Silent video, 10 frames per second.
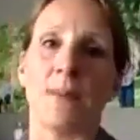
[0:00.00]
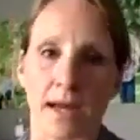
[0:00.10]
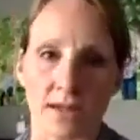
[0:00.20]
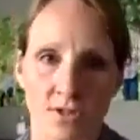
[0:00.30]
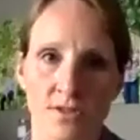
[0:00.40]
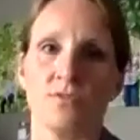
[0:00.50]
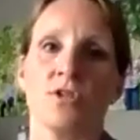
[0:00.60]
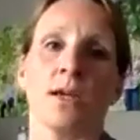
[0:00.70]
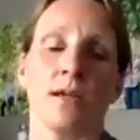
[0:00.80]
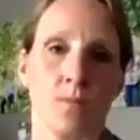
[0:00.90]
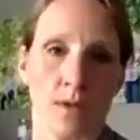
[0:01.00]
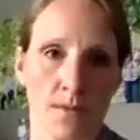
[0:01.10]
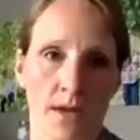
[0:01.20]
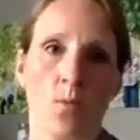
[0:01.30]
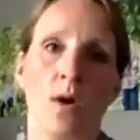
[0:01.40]
packages of chicken
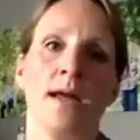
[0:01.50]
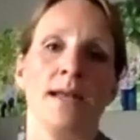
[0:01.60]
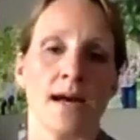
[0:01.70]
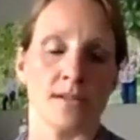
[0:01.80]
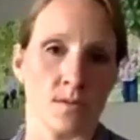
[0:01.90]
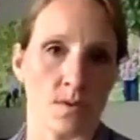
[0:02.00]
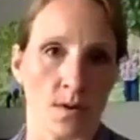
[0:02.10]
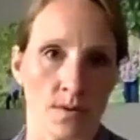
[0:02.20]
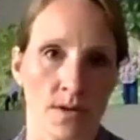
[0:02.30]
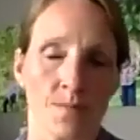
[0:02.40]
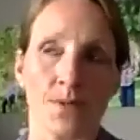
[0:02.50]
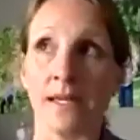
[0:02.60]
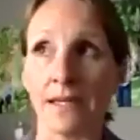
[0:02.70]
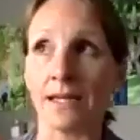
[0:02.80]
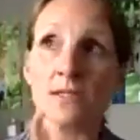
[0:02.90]
one by one as you go there. But
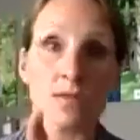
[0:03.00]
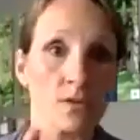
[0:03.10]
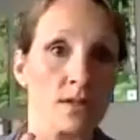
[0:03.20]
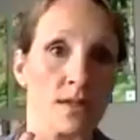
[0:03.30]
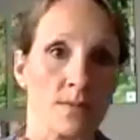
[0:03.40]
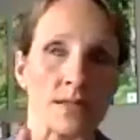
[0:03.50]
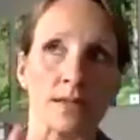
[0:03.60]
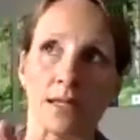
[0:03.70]
then I had to look that week, like,